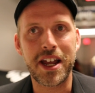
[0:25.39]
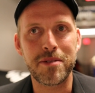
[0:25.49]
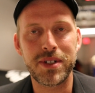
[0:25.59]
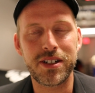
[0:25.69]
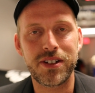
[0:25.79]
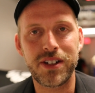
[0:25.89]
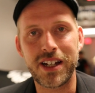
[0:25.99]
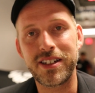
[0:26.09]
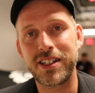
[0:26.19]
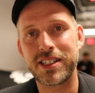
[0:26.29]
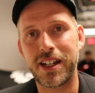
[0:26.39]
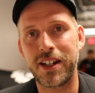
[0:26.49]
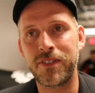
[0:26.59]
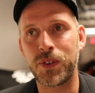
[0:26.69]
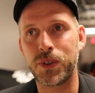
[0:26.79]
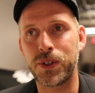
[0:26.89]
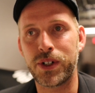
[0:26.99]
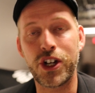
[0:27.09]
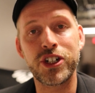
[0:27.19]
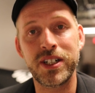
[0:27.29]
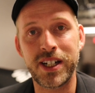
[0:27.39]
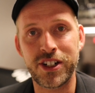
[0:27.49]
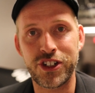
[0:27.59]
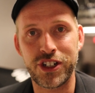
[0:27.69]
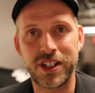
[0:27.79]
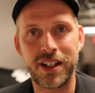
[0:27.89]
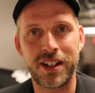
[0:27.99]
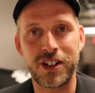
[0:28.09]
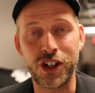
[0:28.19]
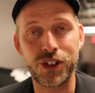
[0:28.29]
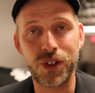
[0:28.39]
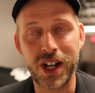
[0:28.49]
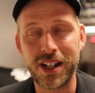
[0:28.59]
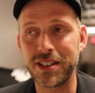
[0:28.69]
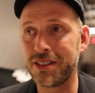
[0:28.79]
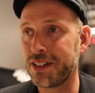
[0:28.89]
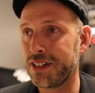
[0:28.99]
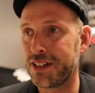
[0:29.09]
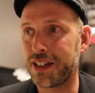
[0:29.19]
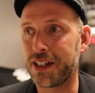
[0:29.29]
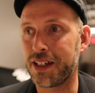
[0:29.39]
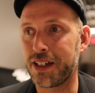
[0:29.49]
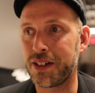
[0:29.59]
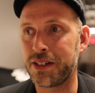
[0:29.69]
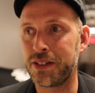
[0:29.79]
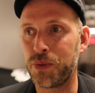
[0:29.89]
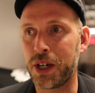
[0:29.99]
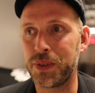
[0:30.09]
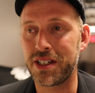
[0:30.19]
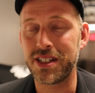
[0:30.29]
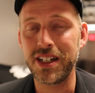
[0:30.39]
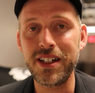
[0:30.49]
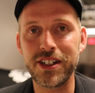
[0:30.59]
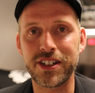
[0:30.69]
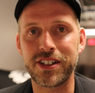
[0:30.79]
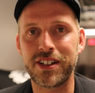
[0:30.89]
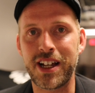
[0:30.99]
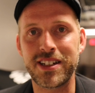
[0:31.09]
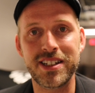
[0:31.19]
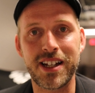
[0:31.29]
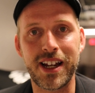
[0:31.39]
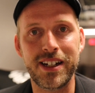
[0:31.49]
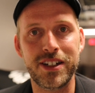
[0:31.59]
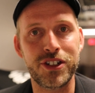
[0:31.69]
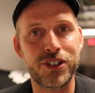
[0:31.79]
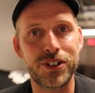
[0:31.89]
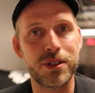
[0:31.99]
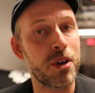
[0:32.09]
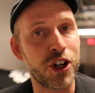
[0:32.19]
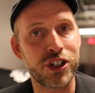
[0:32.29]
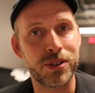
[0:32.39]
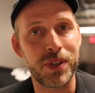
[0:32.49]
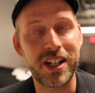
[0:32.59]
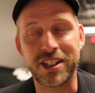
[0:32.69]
came to NTC for architecture and undergrad, and when I was a senior, I decided to do art2wear,